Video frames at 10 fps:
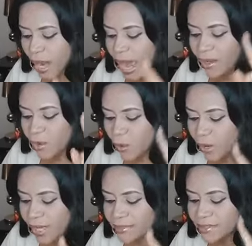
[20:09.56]
are
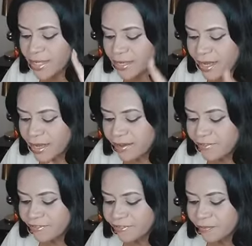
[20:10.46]
going to
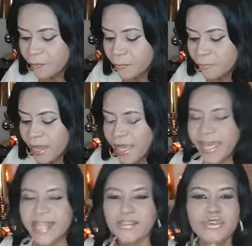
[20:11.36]
live
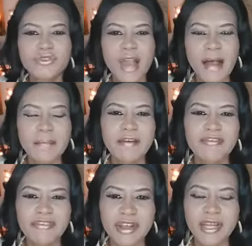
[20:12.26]
a
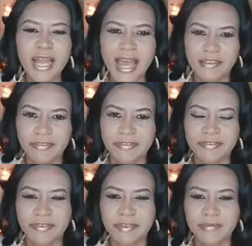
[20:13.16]
drama-free life.
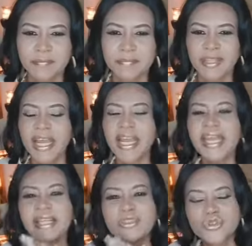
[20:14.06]

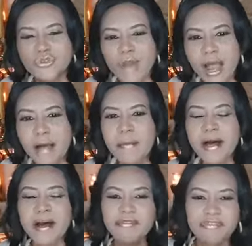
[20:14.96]
A
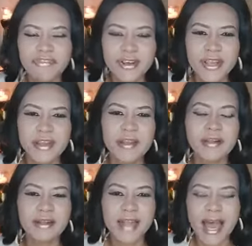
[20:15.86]
drama-free
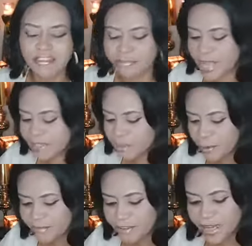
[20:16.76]
life. That's
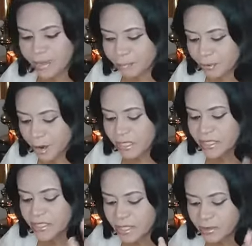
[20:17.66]
prophetic
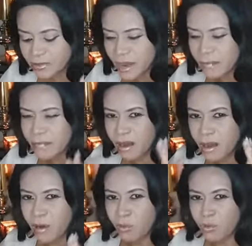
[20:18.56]
promise
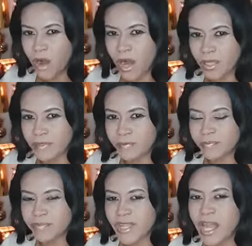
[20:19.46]
number
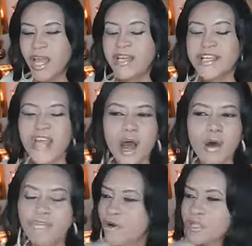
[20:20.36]
one.
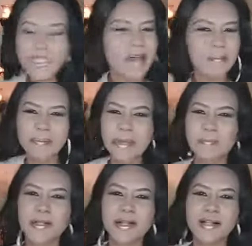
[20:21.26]
Now, for some
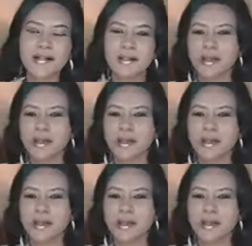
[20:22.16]
people,